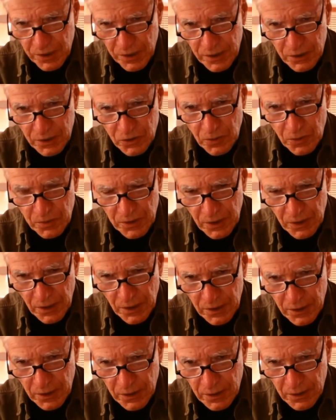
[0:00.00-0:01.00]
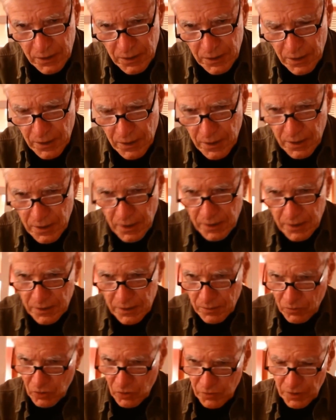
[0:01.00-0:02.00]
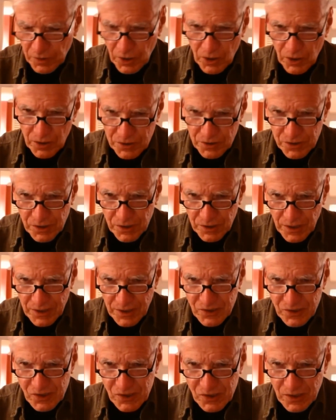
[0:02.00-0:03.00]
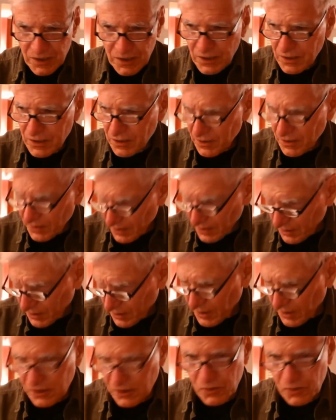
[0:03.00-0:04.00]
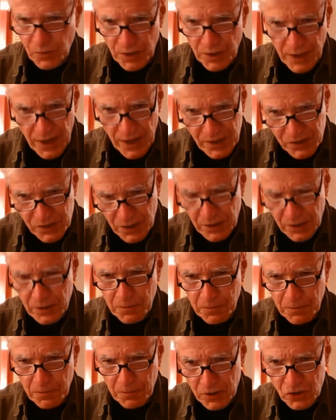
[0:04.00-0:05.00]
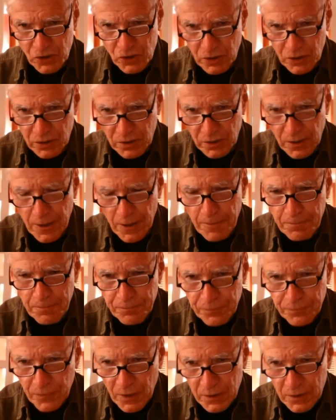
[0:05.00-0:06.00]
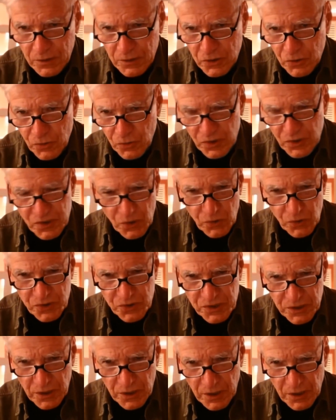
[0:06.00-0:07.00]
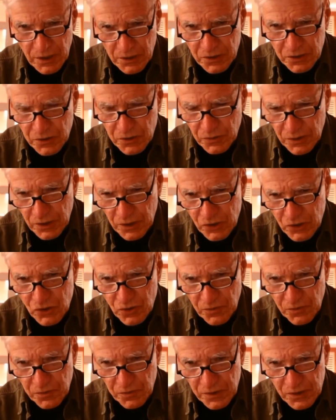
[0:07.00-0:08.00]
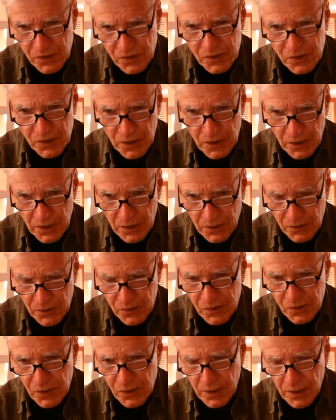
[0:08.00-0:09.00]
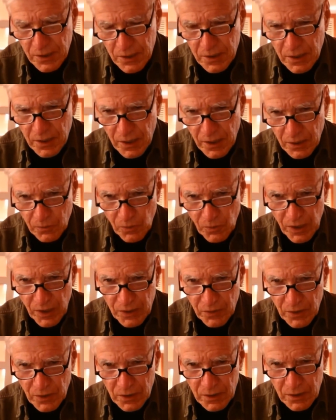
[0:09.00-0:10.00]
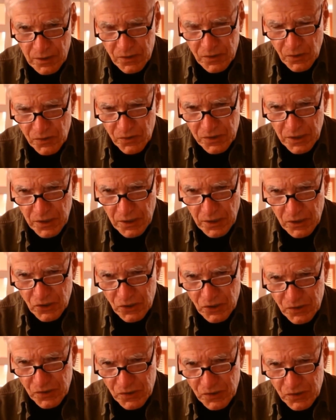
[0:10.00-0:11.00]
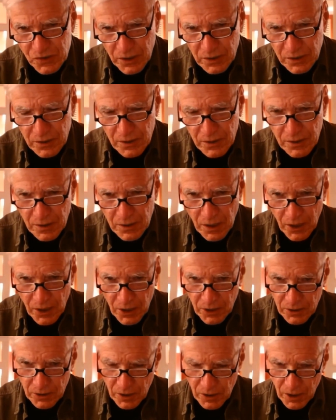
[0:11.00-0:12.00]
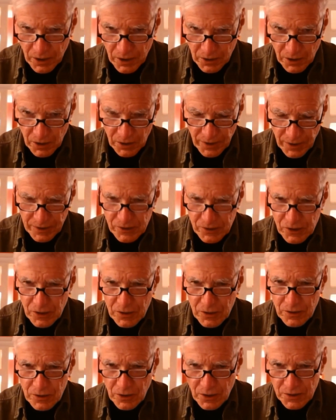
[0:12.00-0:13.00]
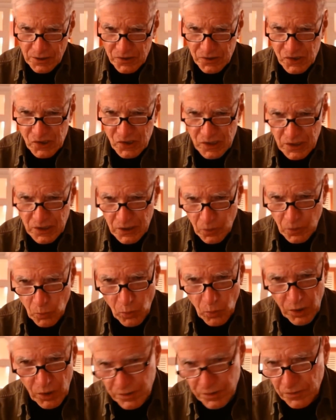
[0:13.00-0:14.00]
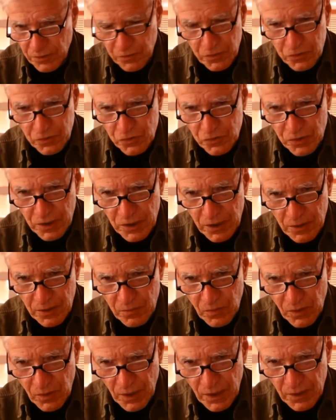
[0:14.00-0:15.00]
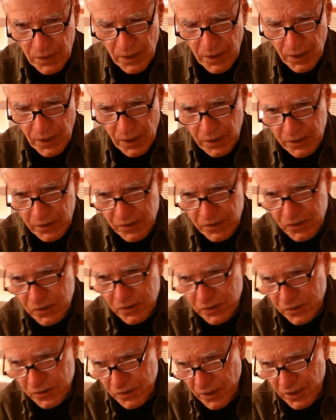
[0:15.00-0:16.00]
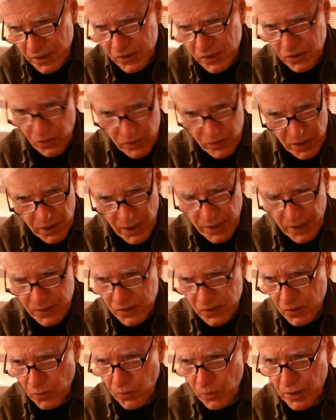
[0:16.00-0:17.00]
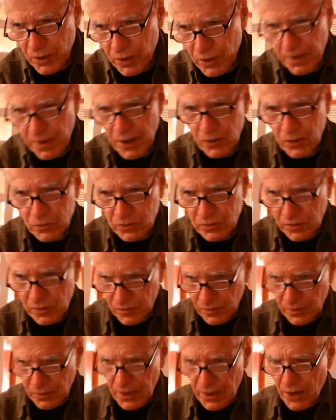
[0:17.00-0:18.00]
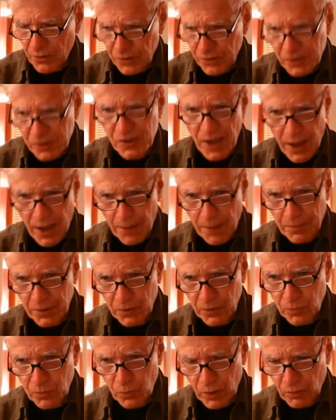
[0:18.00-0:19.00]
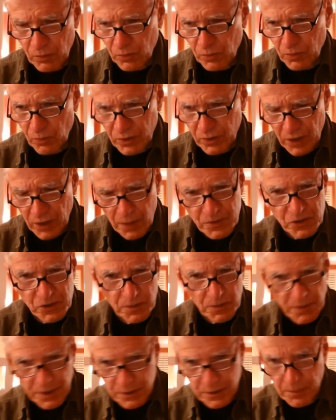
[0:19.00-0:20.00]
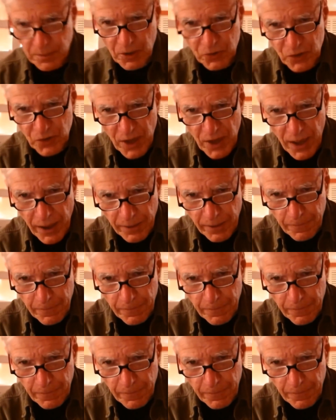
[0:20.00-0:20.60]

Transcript: at the beginning and then moving on to the next scene and then the next one, asking the patient to associate to each of these scenes. And when the associations are, are, are collected on scene one of the dream, then the analyst says, okay, so what about now this happened? What, what, what comes to mind about that?